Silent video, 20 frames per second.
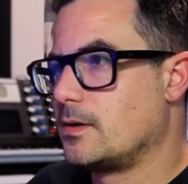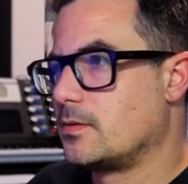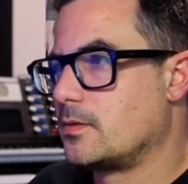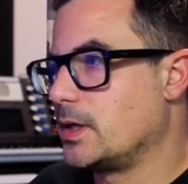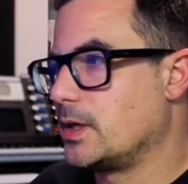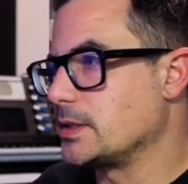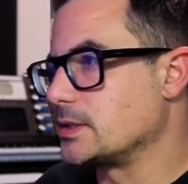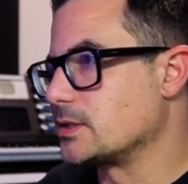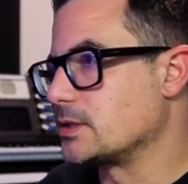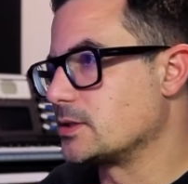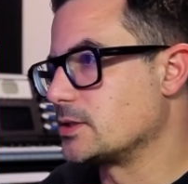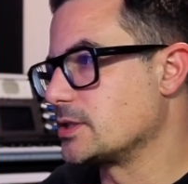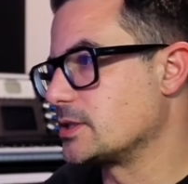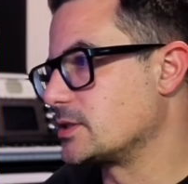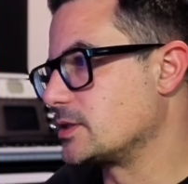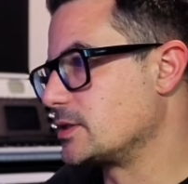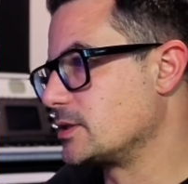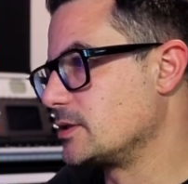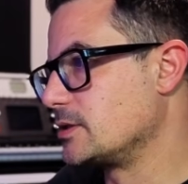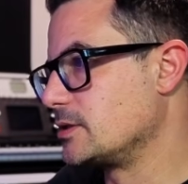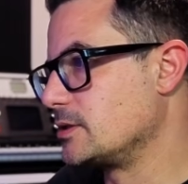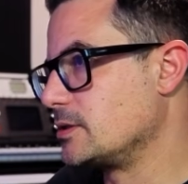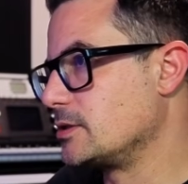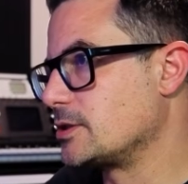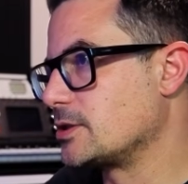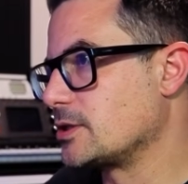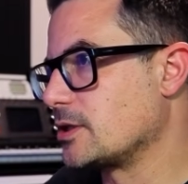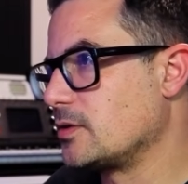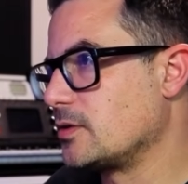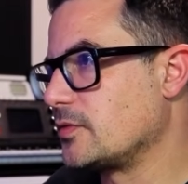Right, so just to
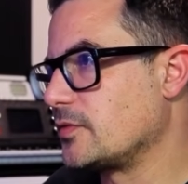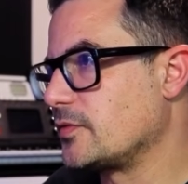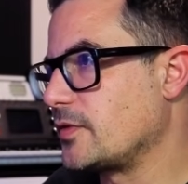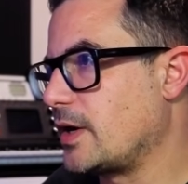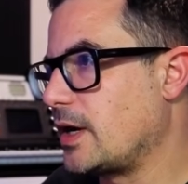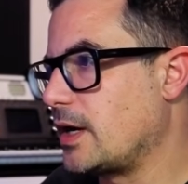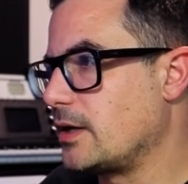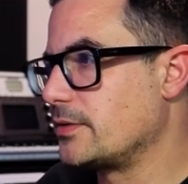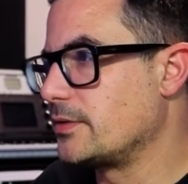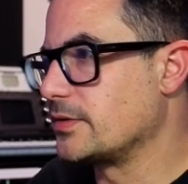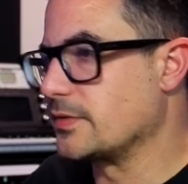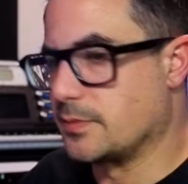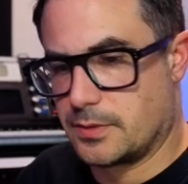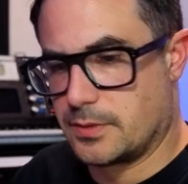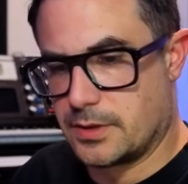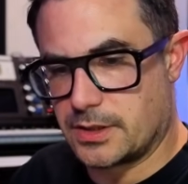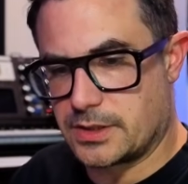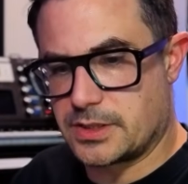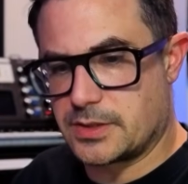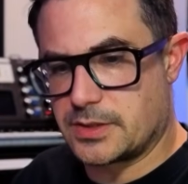show off how this works